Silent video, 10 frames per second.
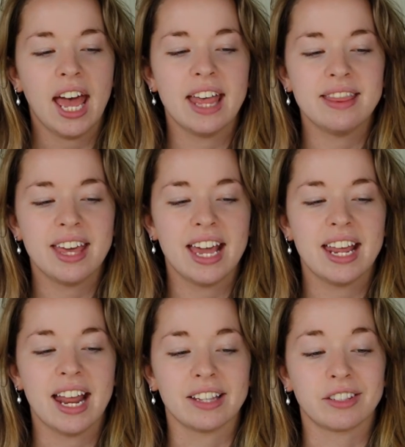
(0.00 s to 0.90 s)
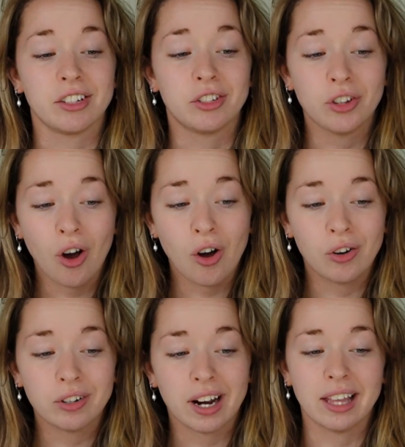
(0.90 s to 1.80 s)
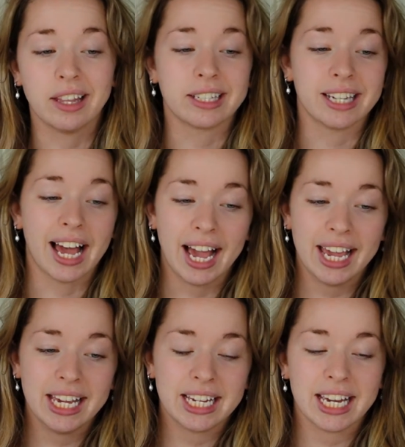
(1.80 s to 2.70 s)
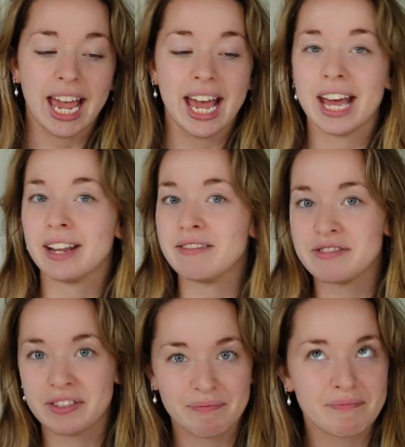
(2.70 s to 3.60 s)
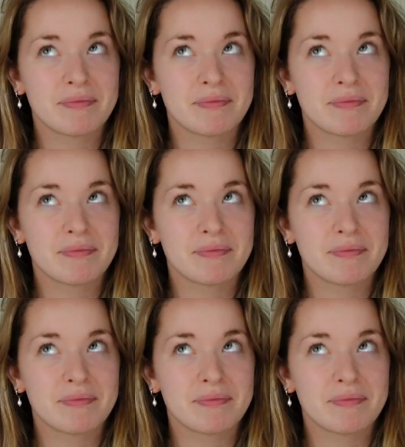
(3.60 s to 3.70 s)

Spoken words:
And then as an adult, I like to hike and